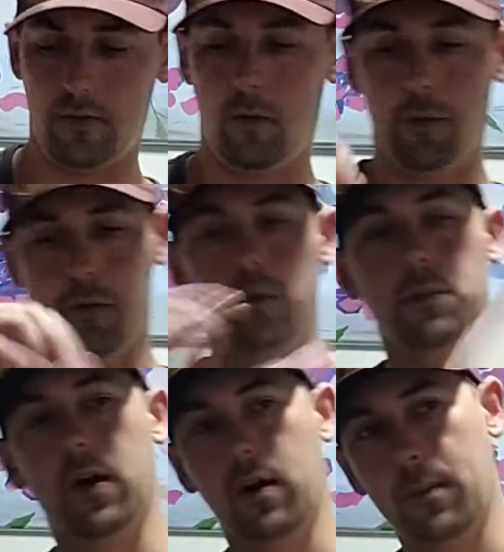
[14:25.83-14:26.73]
old school
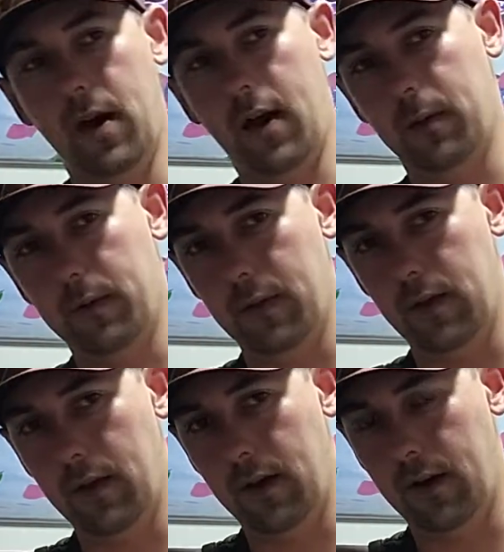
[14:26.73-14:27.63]
birdie bag with
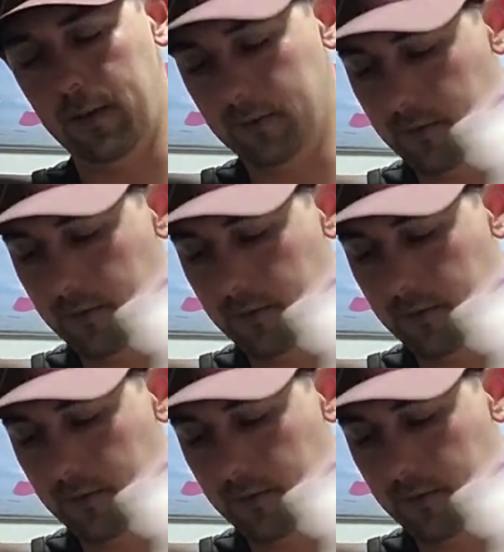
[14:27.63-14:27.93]
the